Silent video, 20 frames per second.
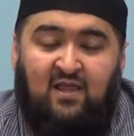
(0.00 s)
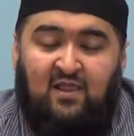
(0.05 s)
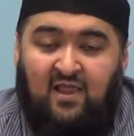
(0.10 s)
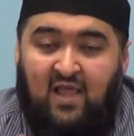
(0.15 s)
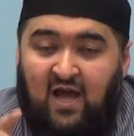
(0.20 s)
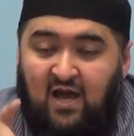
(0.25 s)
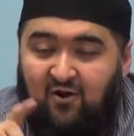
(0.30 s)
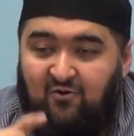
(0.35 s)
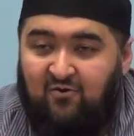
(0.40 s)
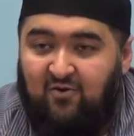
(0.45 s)

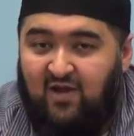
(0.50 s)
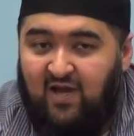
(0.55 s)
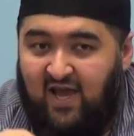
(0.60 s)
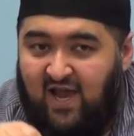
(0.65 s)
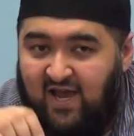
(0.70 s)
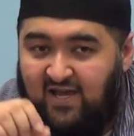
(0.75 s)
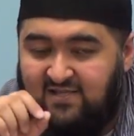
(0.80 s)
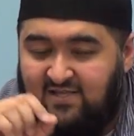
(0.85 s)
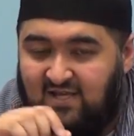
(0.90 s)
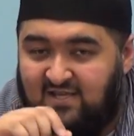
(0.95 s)
Now,
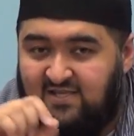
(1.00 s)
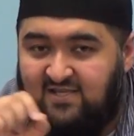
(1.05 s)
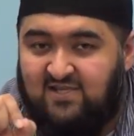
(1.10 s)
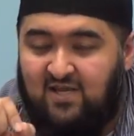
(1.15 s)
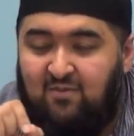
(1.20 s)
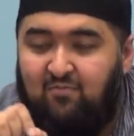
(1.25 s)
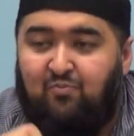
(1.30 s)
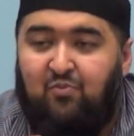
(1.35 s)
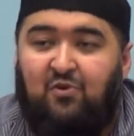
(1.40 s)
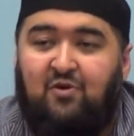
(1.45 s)
as a
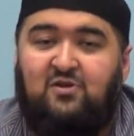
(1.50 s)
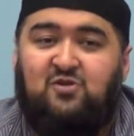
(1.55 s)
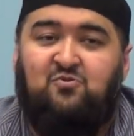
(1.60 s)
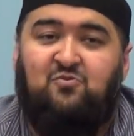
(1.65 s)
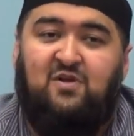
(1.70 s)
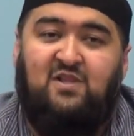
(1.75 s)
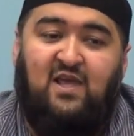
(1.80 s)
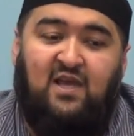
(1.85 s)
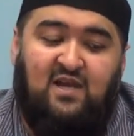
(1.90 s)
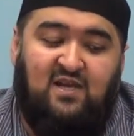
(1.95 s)
sub-point
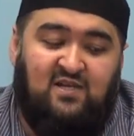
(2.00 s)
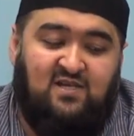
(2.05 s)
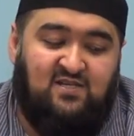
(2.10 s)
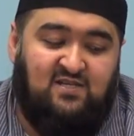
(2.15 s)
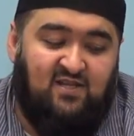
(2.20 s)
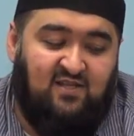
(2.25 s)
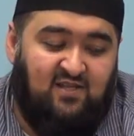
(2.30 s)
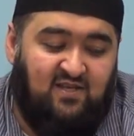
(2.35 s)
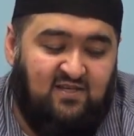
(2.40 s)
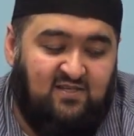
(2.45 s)

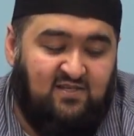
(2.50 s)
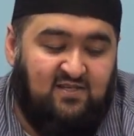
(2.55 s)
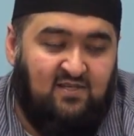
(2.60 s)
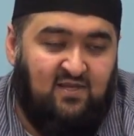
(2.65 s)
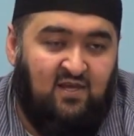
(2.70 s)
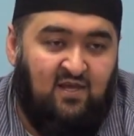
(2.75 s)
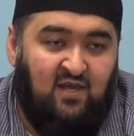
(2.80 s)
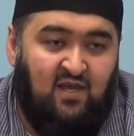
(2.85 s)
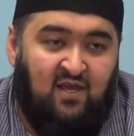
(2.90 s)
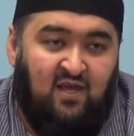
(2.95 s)
related to
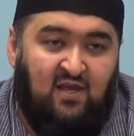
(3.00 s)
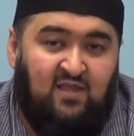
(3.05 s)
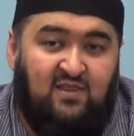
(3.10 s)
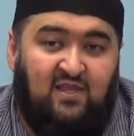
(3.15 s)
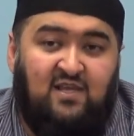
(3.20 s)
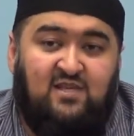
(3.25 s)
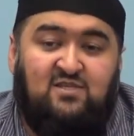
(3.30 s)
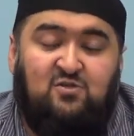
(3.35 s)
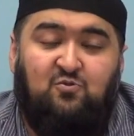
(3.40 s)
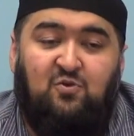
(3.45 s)
this,
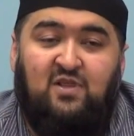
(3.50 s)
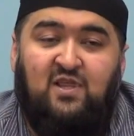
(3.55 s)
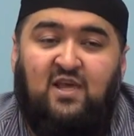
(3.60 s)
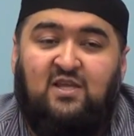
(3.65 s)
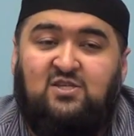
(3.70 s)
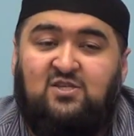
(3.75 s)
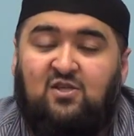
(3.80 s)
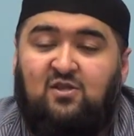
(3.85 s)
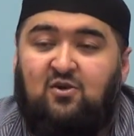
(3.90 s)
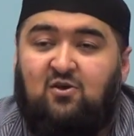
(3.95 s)
this
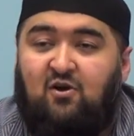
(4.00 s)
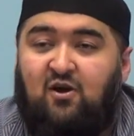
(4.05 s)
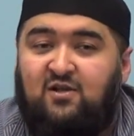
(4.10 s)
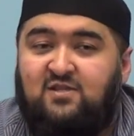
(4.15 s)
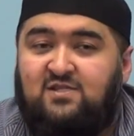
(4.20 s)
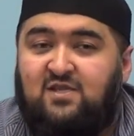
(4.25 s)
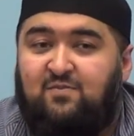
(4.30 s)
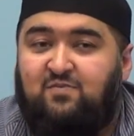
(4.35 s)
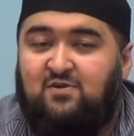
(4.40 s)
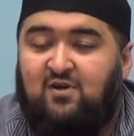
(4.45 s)
relates to the
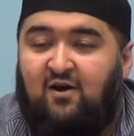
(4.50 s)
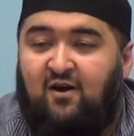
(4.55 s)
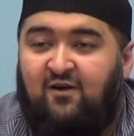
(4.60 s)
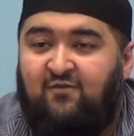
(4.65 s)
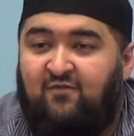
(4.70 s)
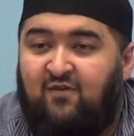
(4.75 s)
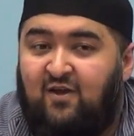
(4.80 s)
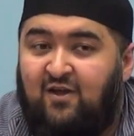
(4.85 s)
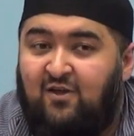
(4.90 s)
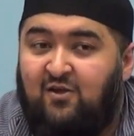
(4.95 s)
concept
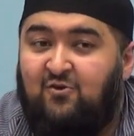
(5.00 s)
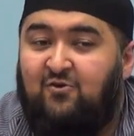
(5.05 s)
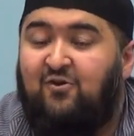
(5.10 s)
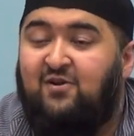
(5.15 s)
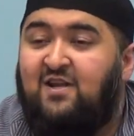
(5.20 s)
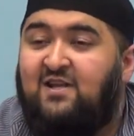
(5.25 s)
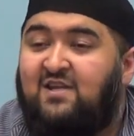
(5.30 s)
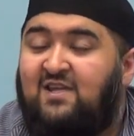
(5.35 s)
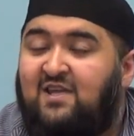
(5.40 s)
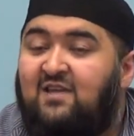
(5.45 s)
of
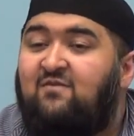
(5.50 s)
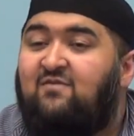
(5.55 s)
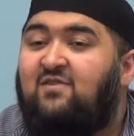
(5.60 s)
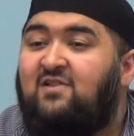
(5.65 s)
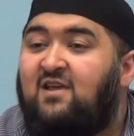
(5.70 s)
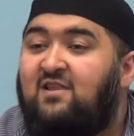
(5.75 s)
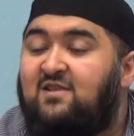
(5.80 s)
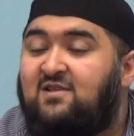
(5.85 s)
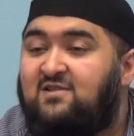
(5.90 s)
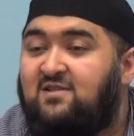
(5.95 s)
good and
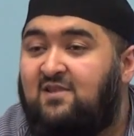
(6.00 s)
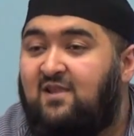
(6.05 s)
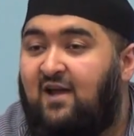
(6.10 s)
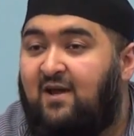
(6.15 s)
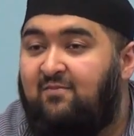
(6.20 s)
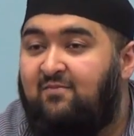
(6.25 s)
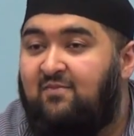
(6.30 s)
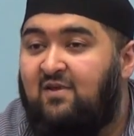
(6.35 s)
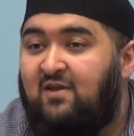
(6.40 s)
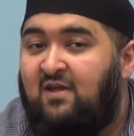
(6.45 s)
evil in
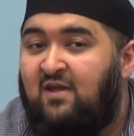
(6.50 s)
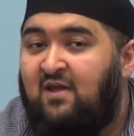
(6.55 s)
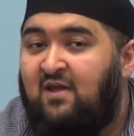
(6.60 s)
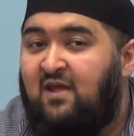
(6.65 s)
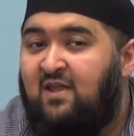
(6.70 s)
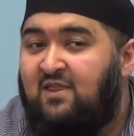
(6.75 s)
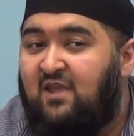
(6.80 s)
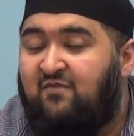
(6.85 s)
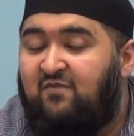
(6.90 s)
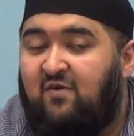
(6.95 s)
Islam.
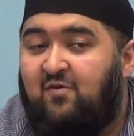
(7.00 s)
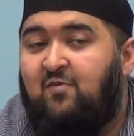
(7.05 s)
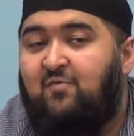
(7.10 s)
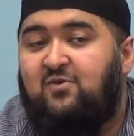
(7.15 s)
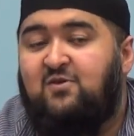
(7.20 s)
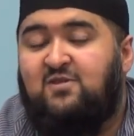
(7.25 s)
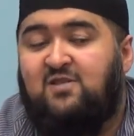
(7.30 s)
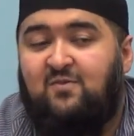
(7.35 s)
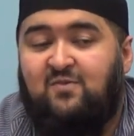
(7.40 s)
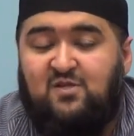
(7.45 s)
That from a
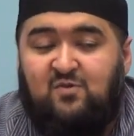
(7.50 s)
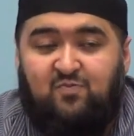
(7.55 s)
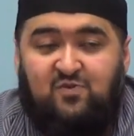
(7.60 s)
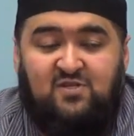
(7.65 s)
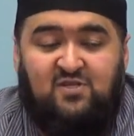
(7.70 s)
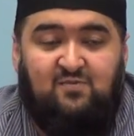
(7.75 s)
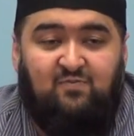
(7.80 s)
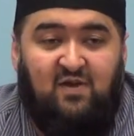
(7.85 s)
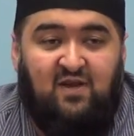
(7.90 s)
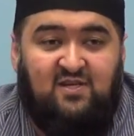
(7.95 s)
Muslim's
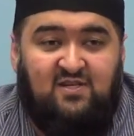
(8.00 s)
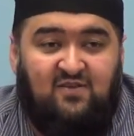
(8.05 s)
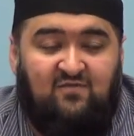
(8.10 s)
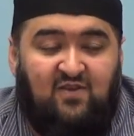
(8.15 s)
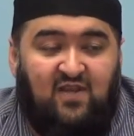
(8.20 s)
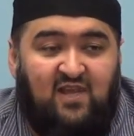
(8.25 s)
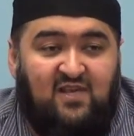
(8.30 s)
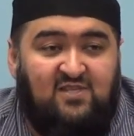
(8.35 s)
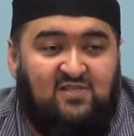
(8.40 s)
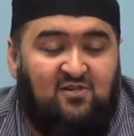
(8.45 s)

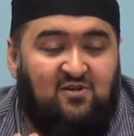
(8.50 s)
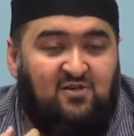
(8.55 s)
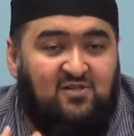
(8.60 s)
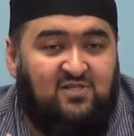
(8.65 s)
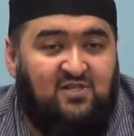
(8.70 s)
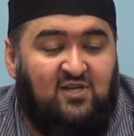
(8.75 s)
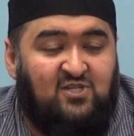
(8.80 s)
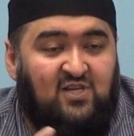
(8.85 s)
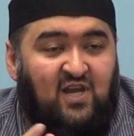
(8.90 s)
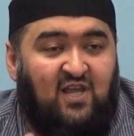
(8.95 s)
perspective, is there
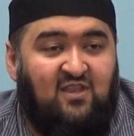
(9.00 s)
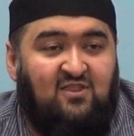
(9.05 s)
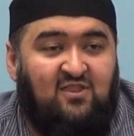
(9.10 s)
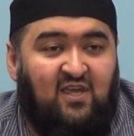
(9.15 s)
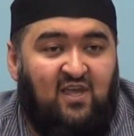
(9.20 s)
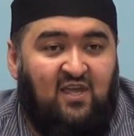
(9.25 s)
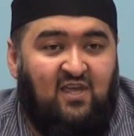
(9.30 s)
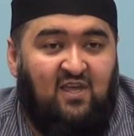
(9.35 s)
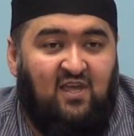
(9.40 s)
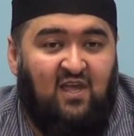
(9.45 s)
such a
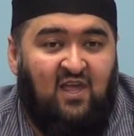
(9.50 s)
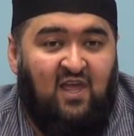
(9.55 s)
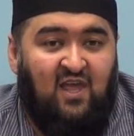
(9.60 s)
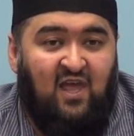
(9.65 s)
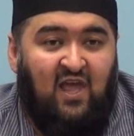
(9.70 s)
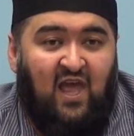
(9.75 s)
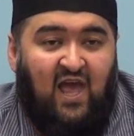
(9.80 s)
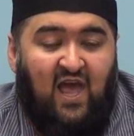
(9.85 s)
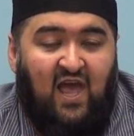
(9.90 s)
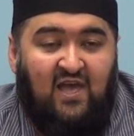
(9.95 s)
thing
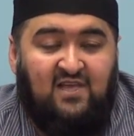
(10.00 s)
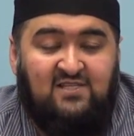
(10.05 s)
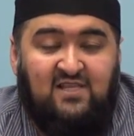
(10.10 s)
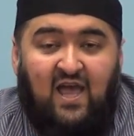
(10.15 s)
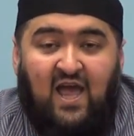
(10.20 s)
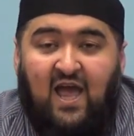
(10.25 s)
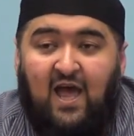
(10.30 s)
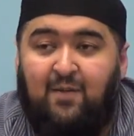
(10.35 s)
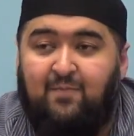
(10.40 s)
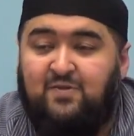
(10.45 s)
as
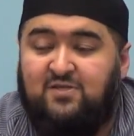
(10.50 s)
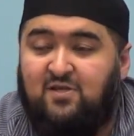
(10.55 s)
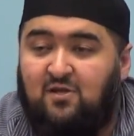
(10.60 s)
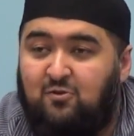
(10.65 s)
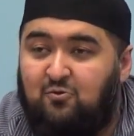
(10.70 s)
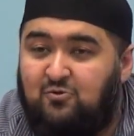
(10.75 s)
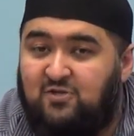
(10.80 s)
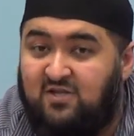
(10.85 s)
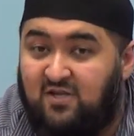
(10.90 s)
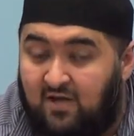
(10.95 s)

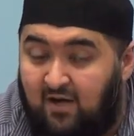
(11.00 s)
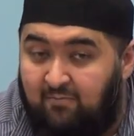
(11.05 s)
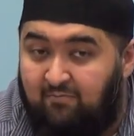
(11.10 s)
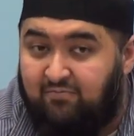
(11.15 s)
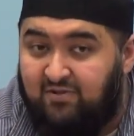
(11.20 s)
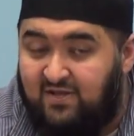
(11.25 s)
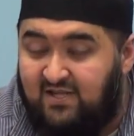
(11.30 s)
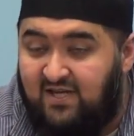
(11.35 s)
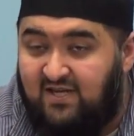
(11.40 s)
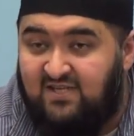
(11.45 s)
absolute,
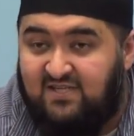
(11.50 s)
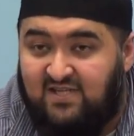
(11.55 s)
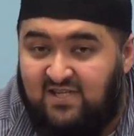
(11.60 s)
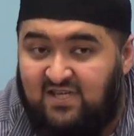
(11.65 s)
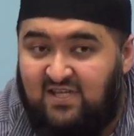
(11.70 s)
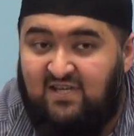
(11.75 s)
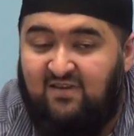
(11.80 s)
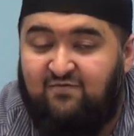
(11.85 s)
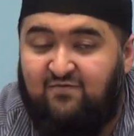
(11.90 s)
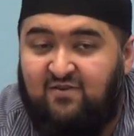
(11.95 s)
complete
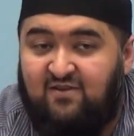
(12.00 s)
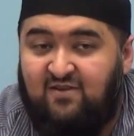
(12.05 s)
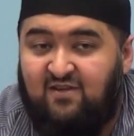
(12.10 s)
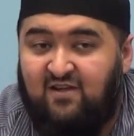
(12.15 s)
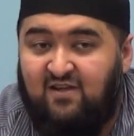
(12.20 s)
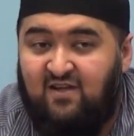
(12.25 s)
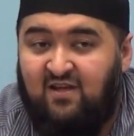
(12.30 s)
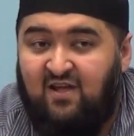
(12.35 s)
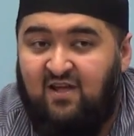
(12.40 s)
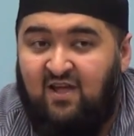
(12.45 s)

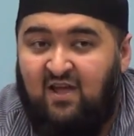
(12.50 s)
evil?